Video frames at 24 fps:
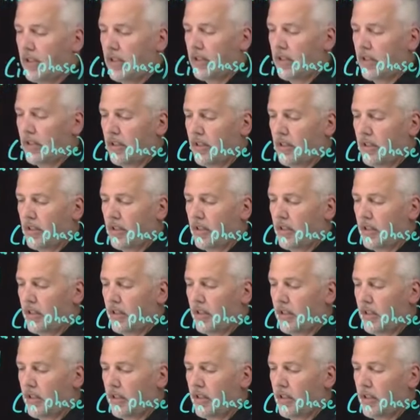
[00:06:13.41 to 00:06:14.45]

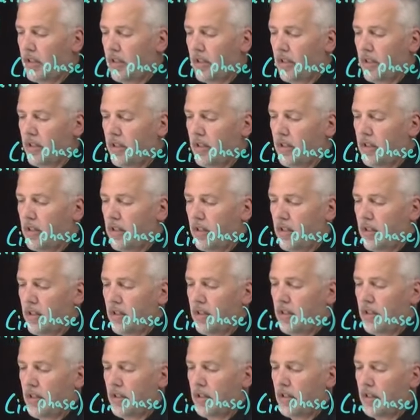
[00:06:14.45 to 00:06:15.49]

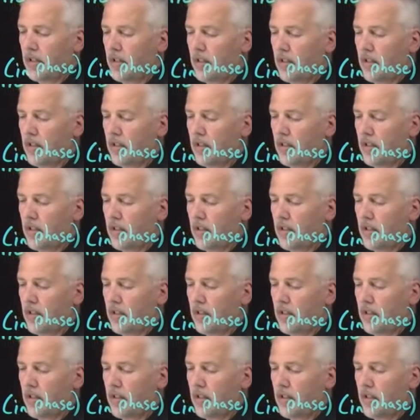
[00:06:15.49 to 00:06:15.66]
(silence)